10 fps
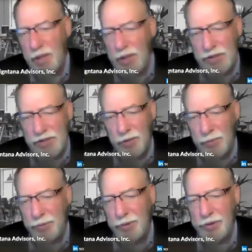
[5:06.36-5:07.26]
So
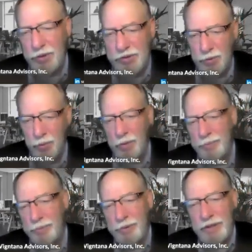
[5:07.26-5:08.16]
employers will
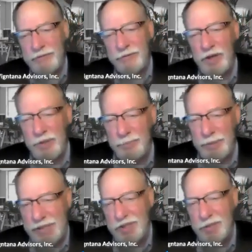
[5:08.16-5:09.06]
pre-fund
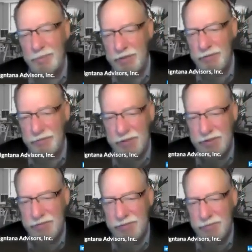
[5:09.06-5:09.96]
pension
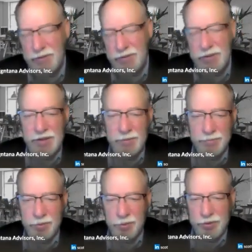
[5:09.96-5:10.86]
benefits in a
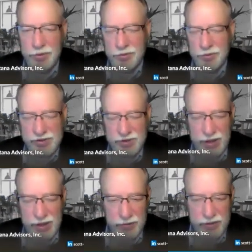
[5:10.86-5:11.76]
pooled trust
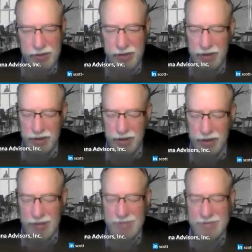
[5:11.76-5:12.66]
account, and
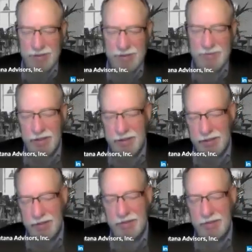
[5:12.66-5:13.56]
that's set aside
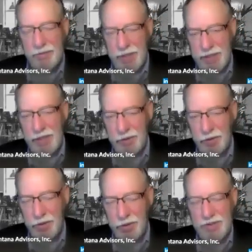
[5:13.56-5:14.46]
and that
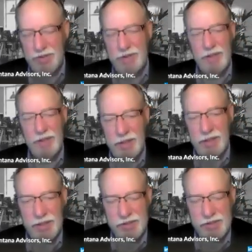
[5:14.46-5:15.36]
earns. And
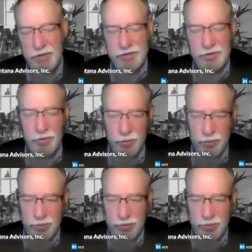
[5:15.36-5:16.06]
it's also